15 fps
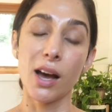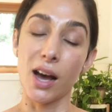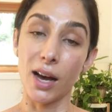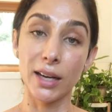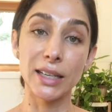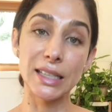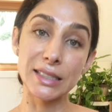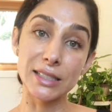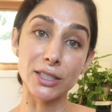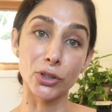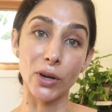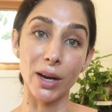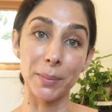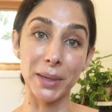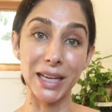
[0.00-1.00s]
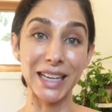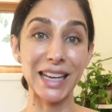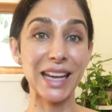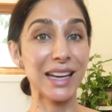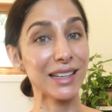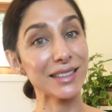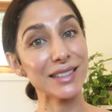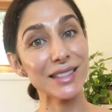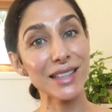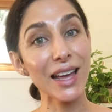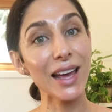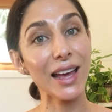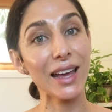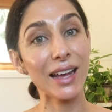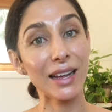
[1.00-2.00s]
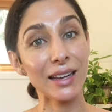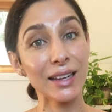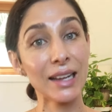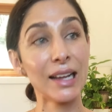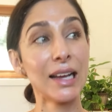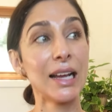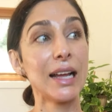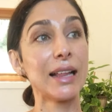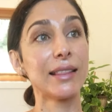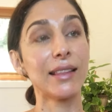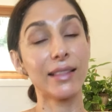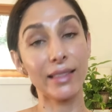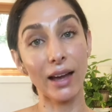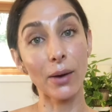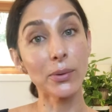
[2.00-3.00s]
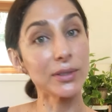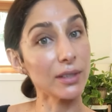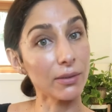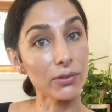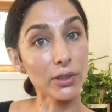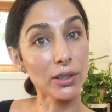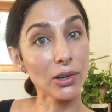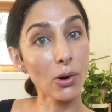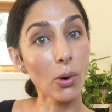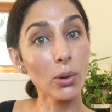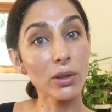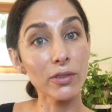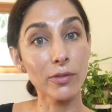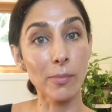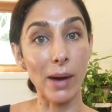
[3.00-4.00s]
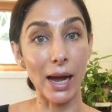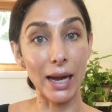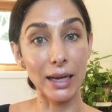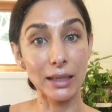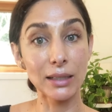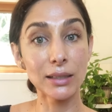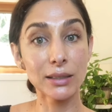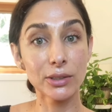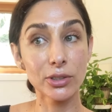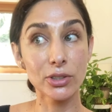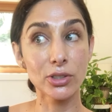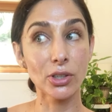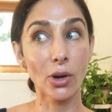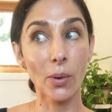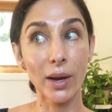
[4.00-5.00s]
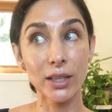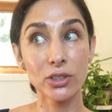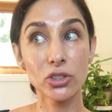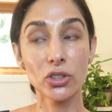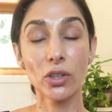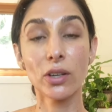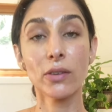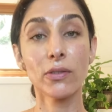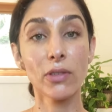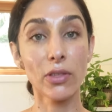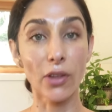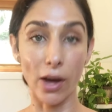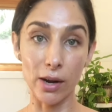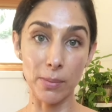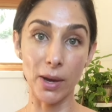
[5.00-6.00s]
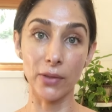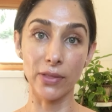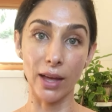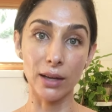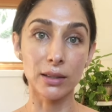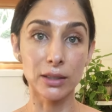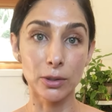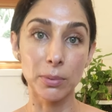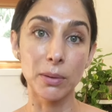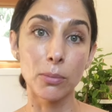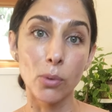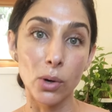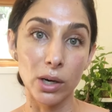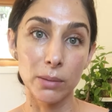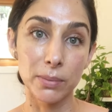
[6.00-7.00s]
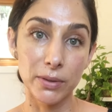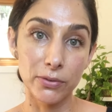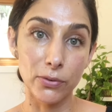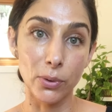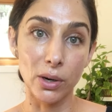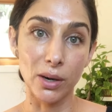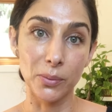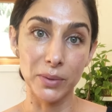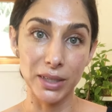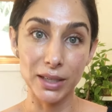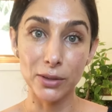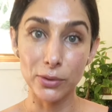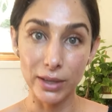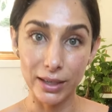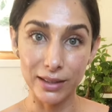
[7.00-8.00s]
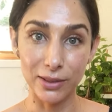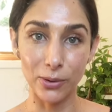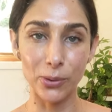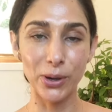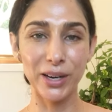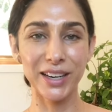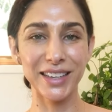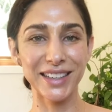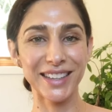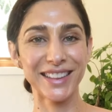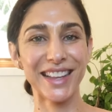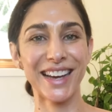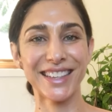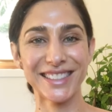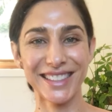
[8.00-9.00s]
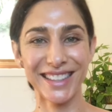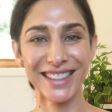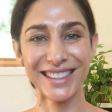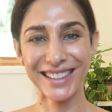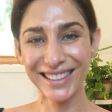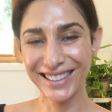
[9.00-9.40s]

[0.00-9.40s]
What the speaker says: on Instagram, and I can't say that that was ever a goal of mine. So I should have thought about that a little bit more before we created the Aura collection.